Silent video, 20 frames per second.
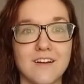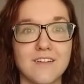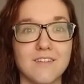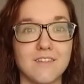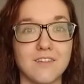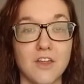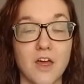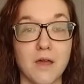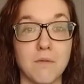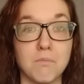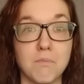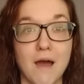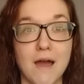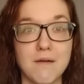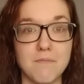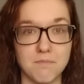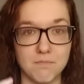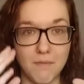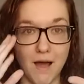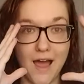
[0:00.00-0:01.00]
like my
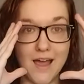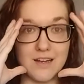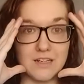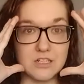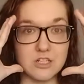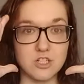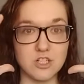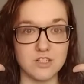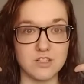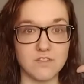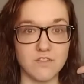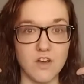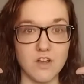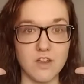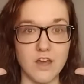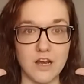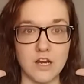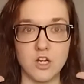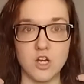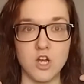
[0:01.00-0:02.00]
mind just felt
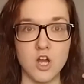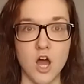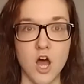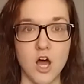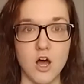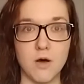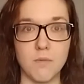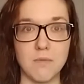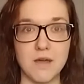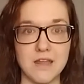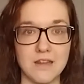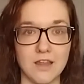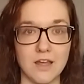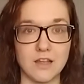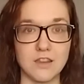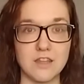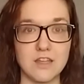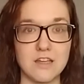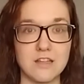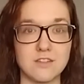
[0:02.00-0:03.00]
like numb, and
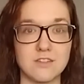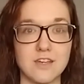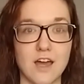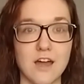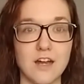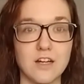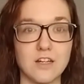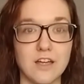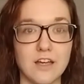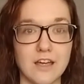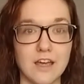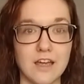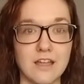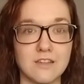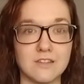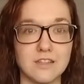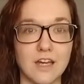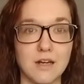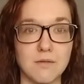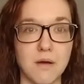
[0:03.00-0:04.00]
like the entire like
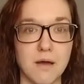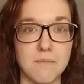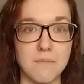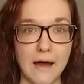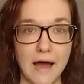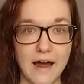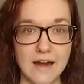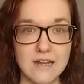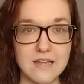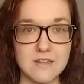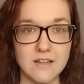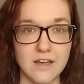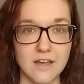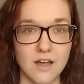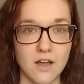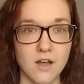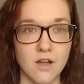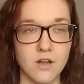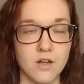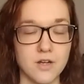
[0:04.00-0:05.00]
inside of my body, like
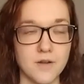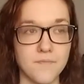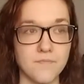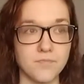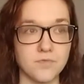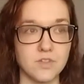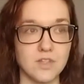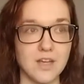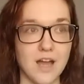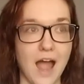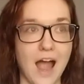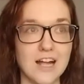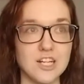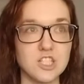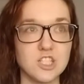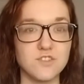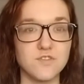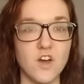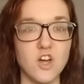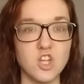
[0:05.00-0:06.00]
I
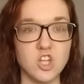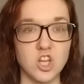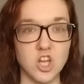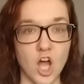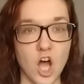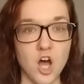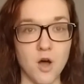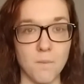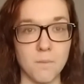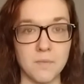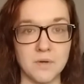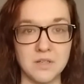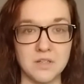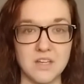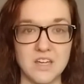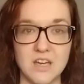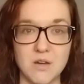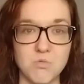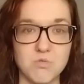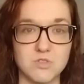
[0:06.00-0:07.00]
just felt numb.
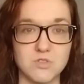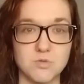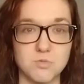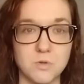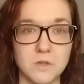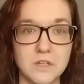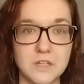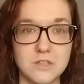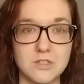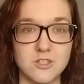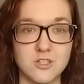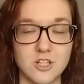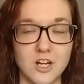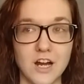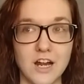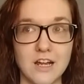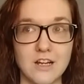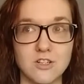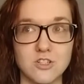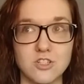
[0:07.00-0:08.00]
It's really
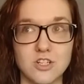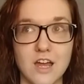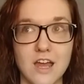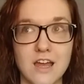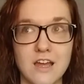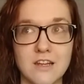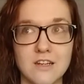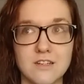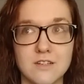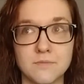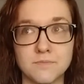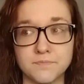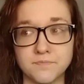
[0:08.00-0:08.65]
strange. And